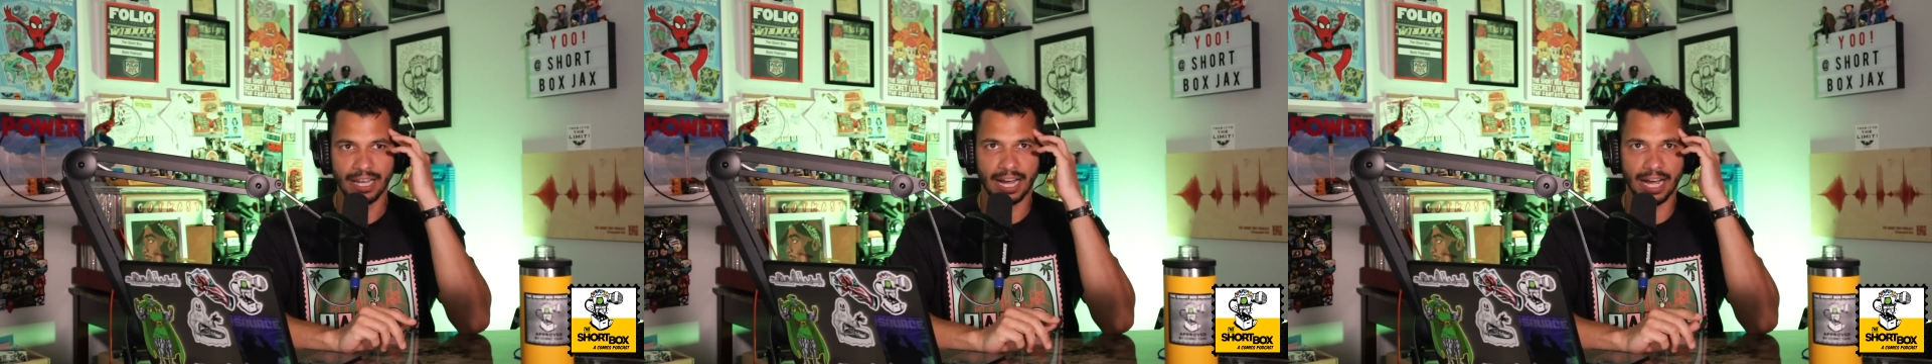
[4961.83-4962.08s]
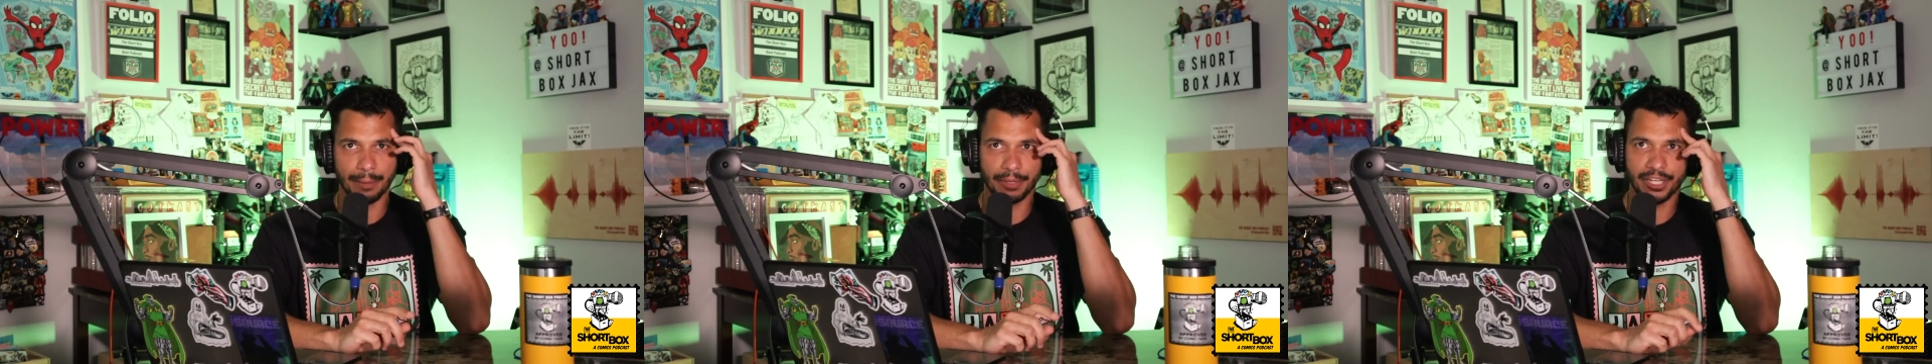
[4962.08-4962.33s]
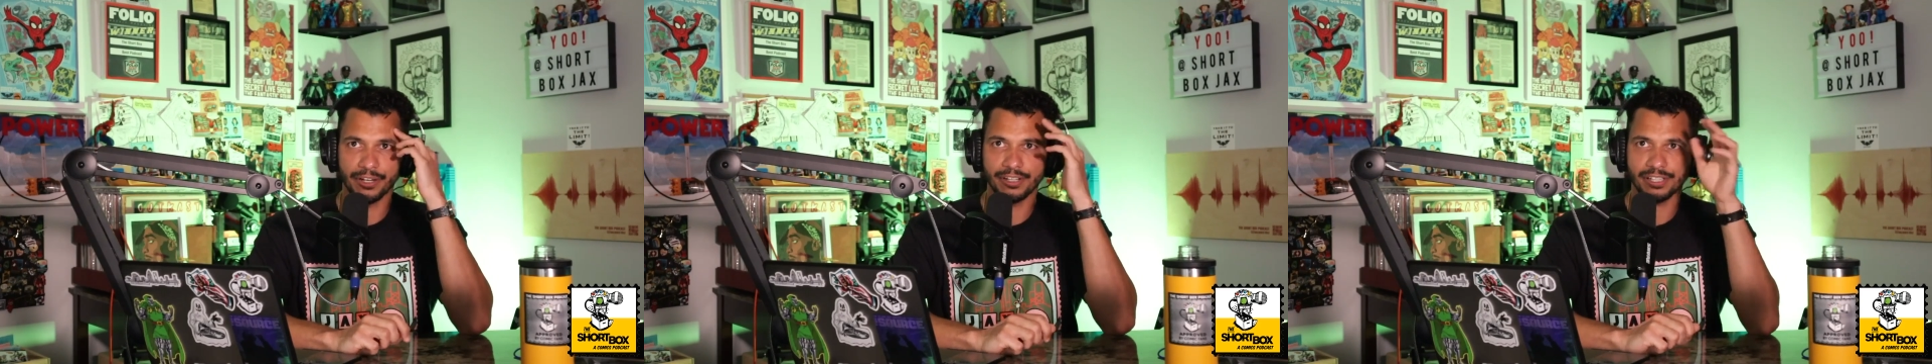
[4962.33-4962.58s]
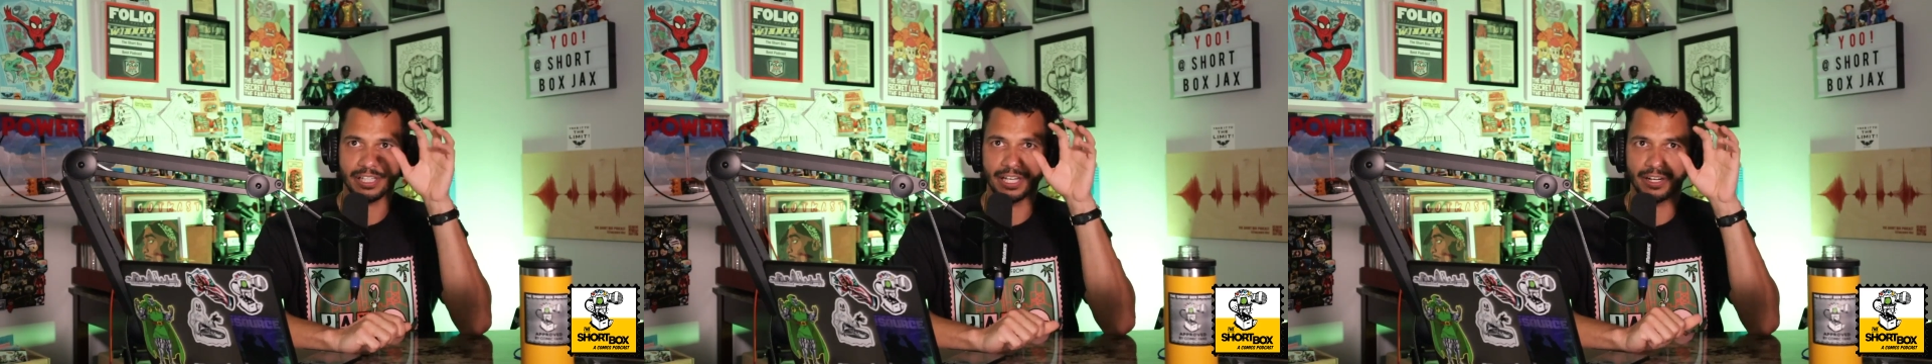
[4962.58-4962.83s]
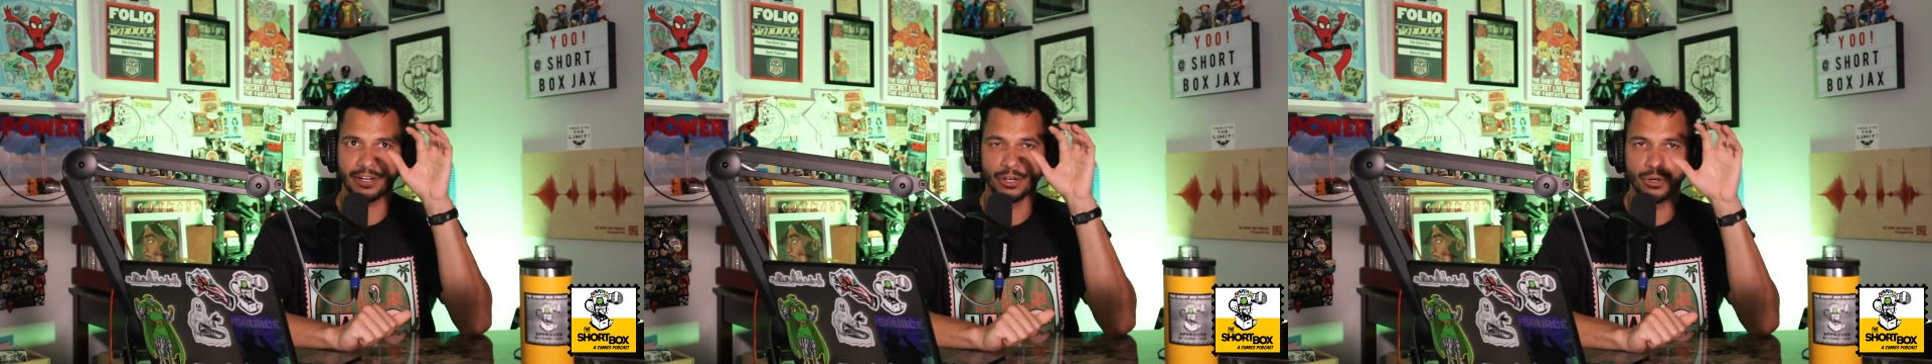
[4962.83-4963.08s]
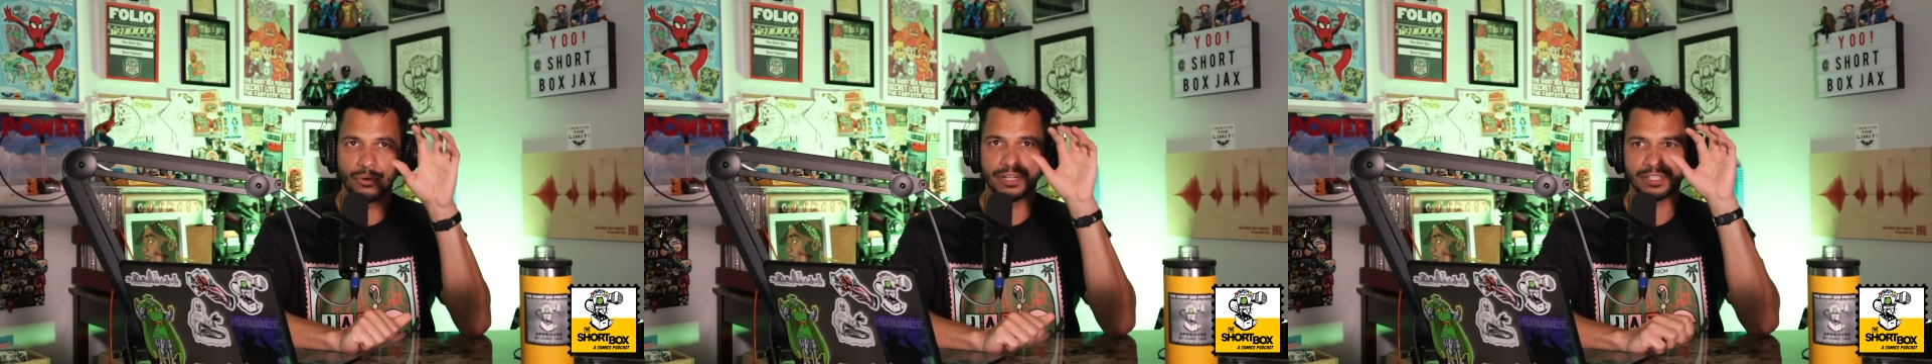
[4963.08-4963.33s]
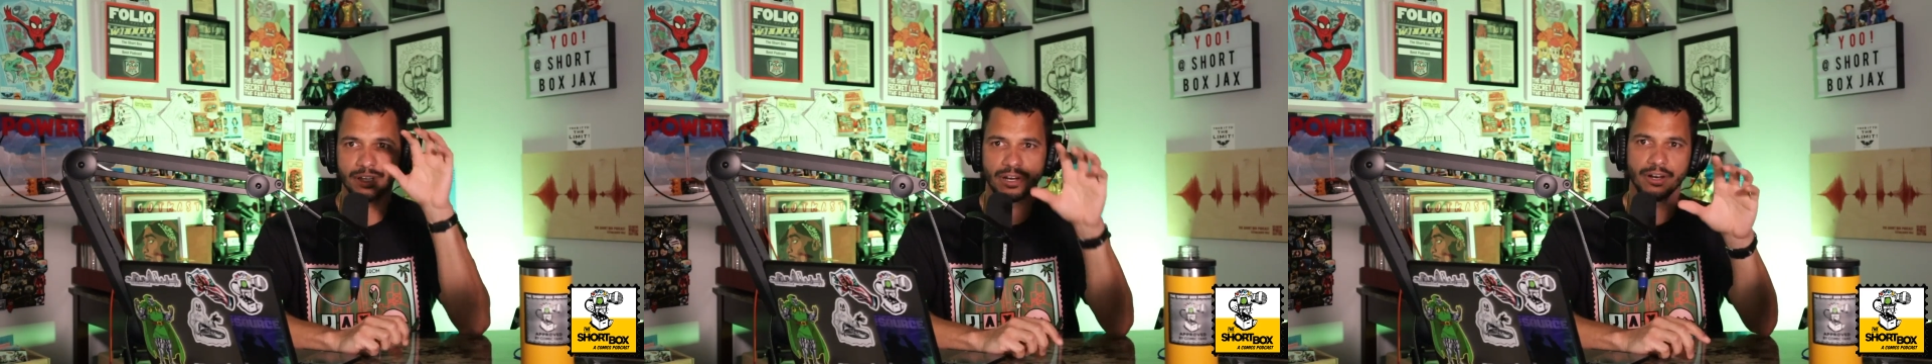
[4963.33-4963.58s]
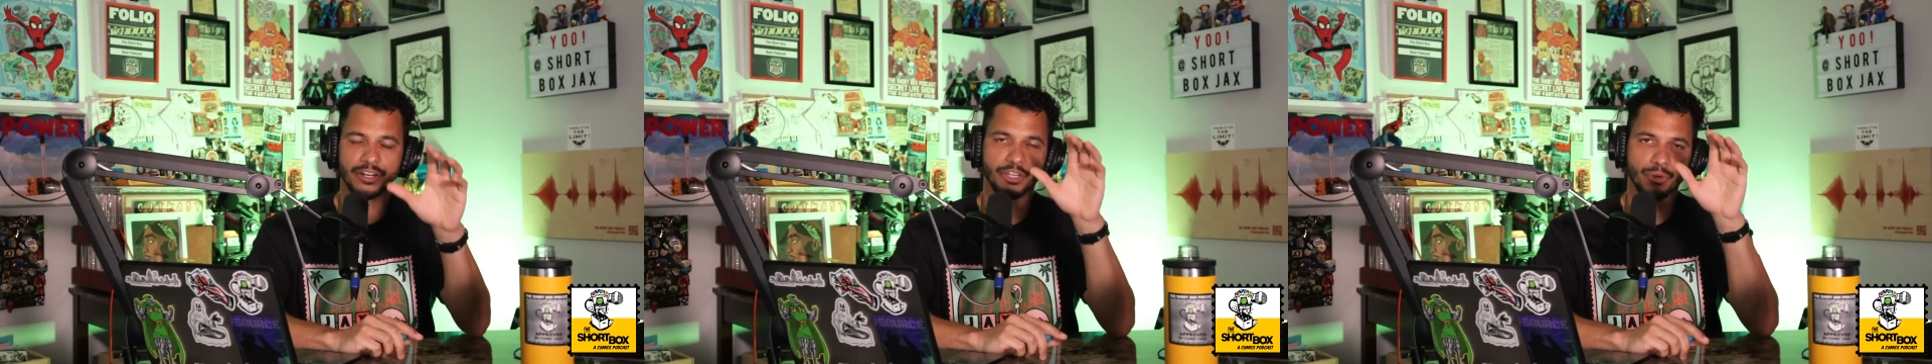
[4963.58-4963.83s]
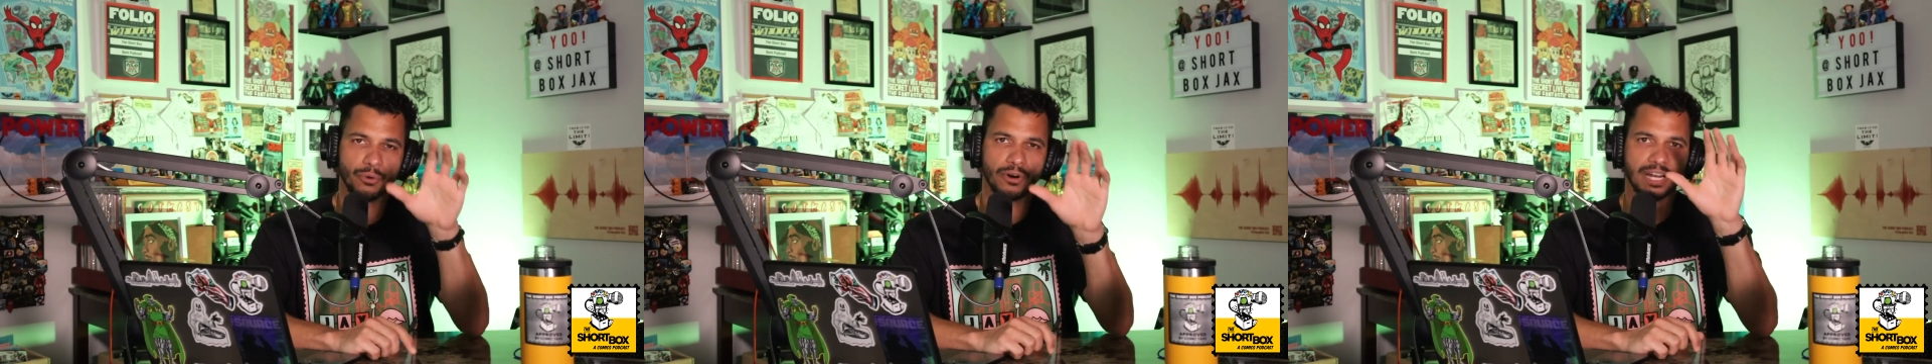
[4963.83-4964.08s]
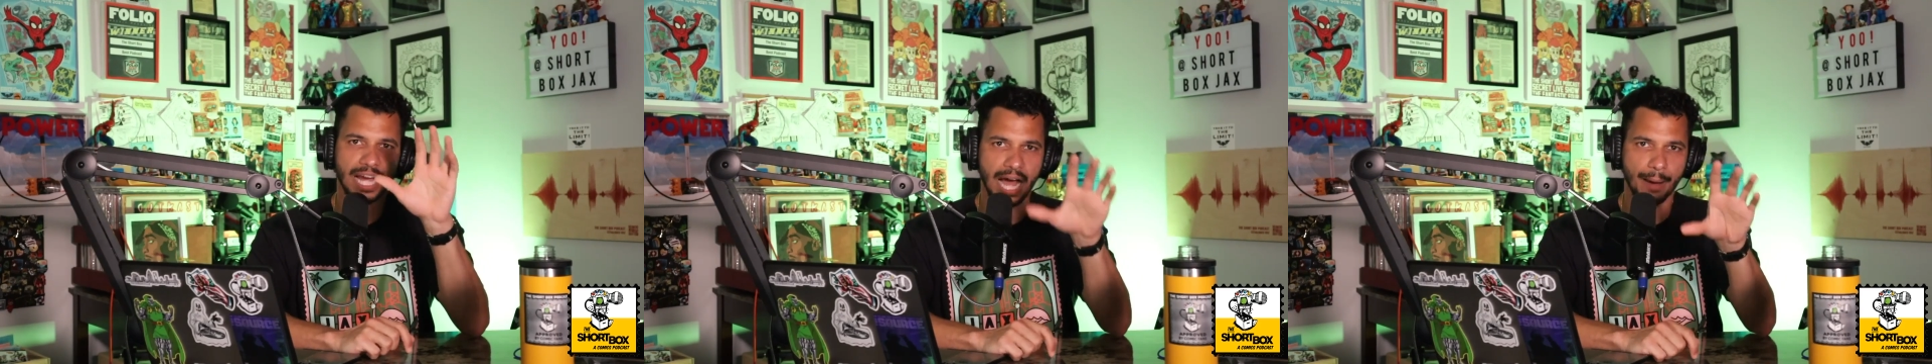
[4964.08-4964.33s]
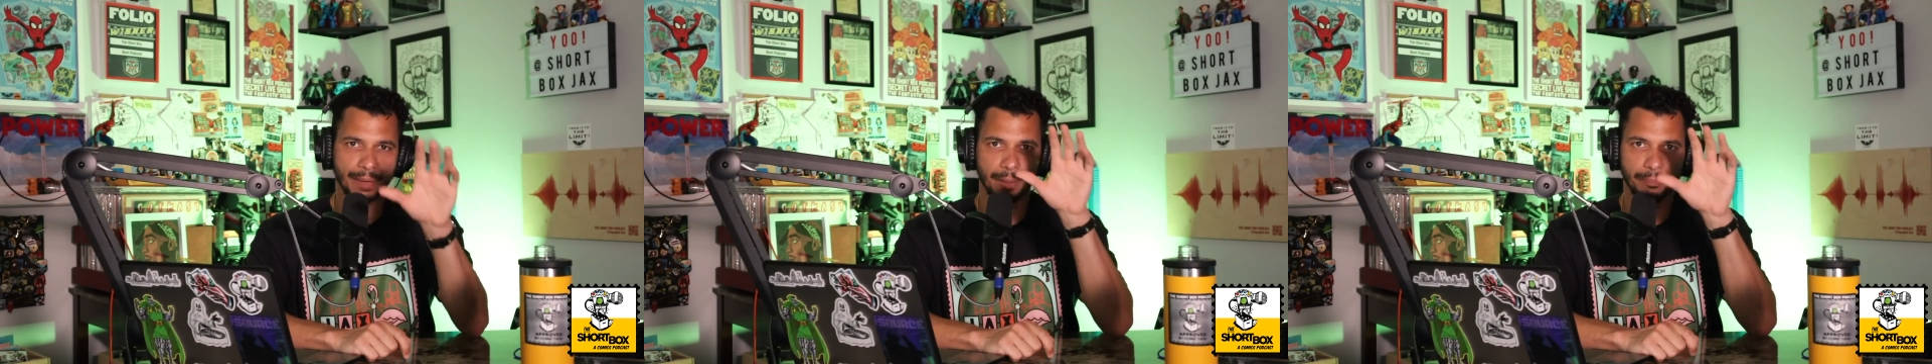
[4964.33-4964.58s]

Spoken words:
I'm curious to hear who is on your comic